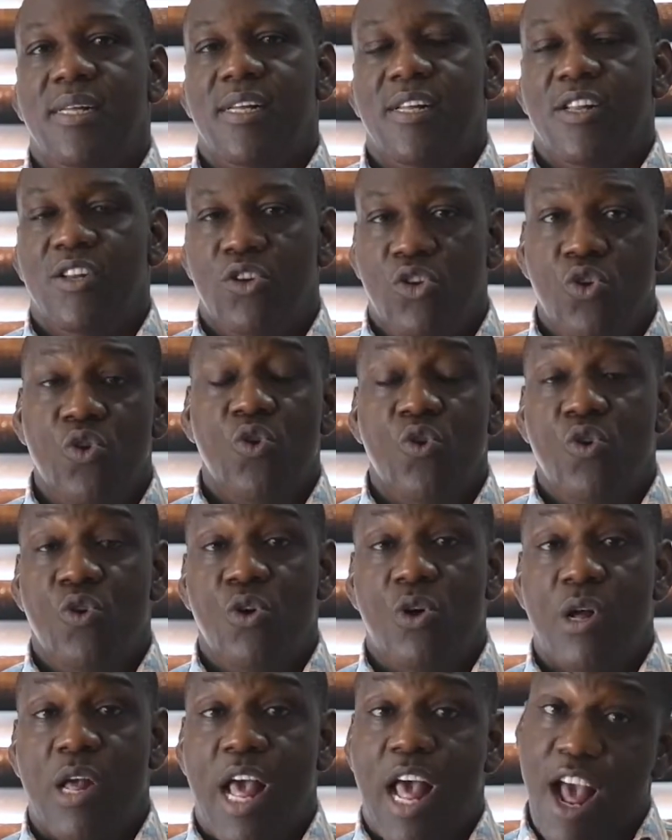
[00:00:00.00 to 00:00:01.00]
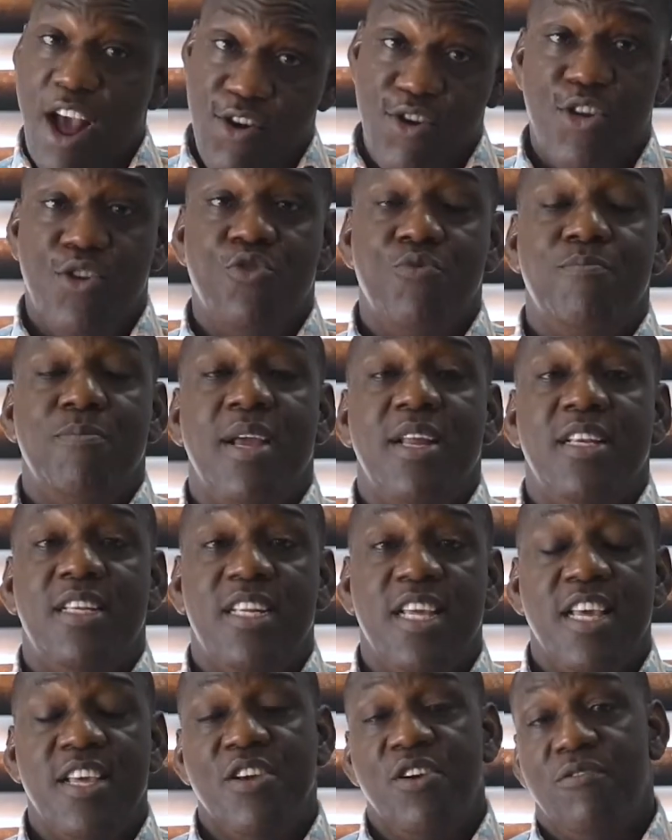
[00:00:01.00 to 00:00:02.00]
So, how do you
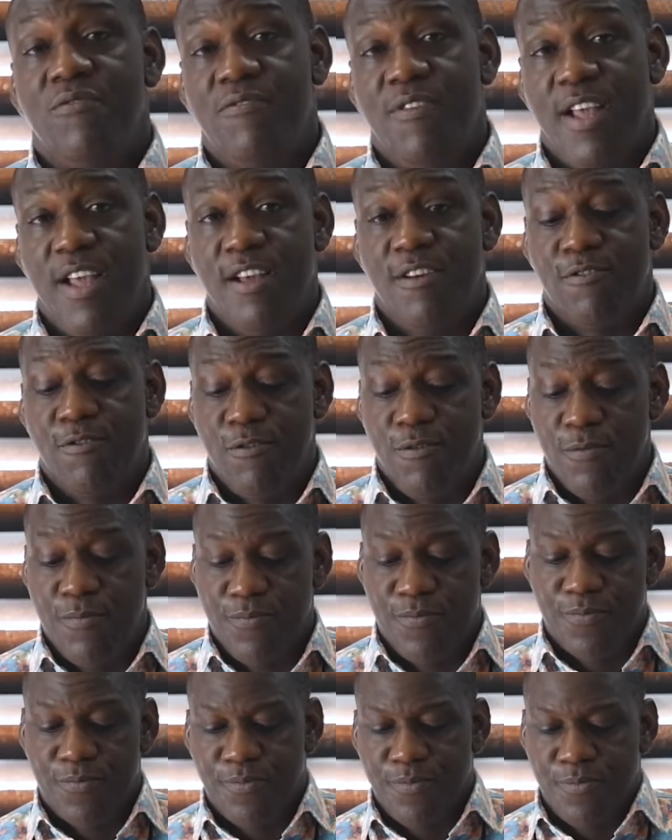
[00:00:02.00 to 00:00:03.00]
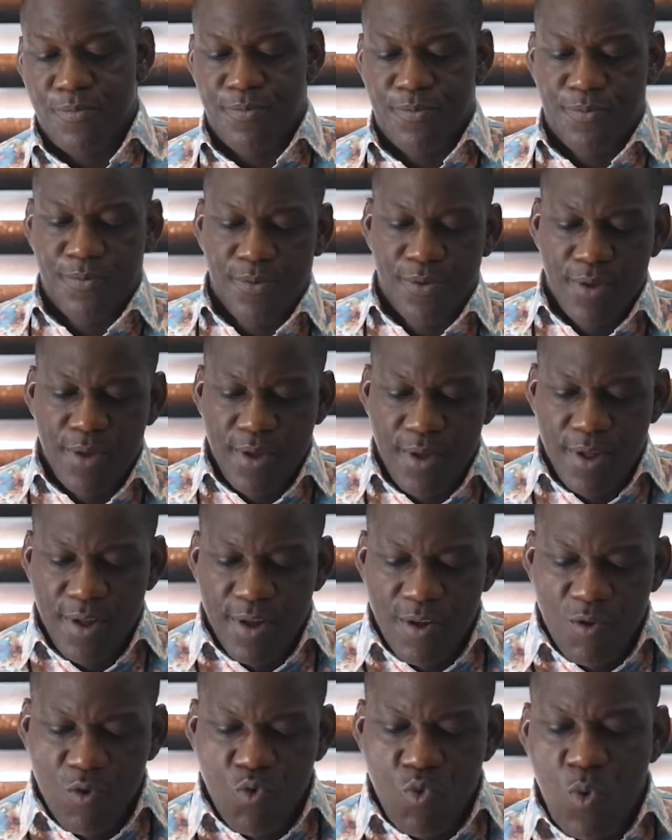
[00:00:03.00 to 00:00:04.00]
maintain your vehicle?
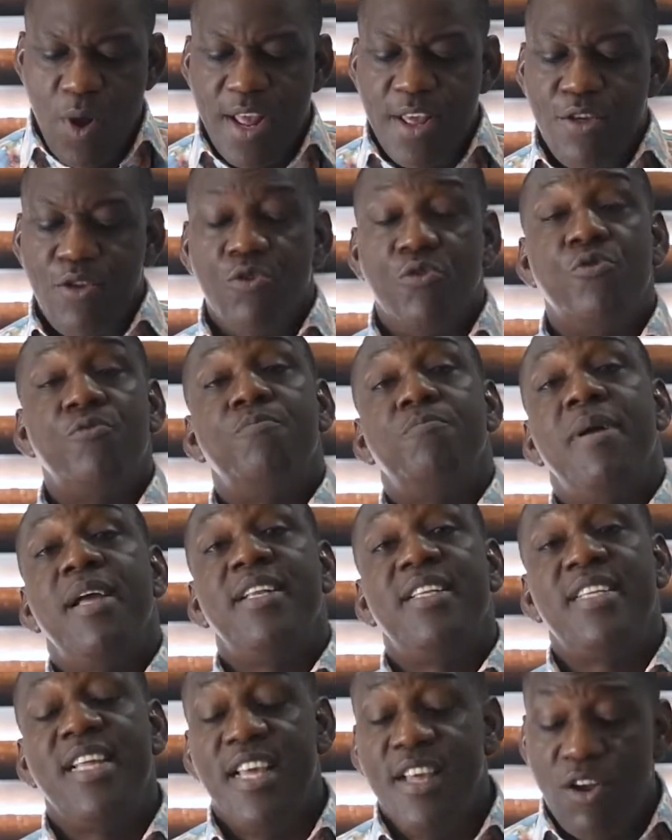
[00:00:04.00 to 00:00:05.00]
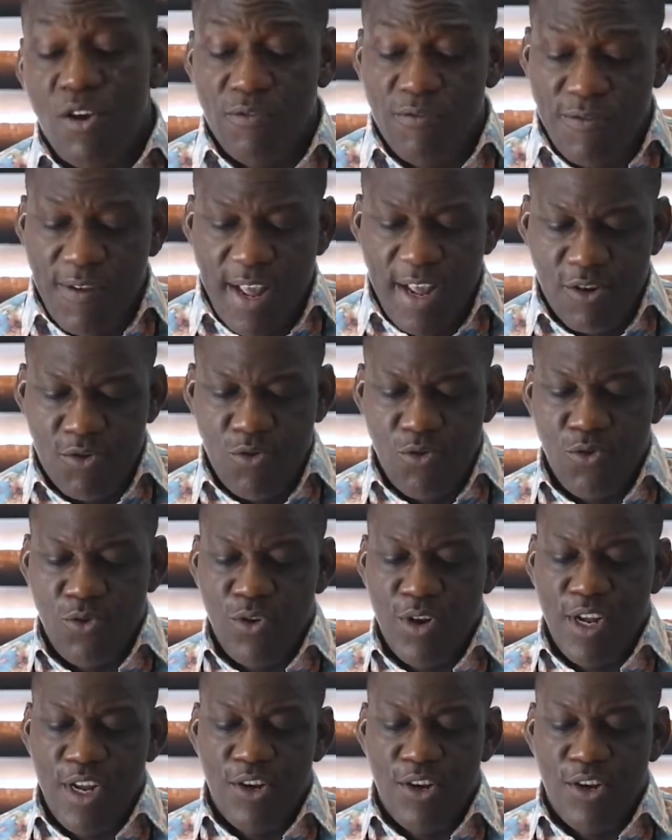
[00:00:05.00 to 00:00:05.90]
When you maintain your vehicle,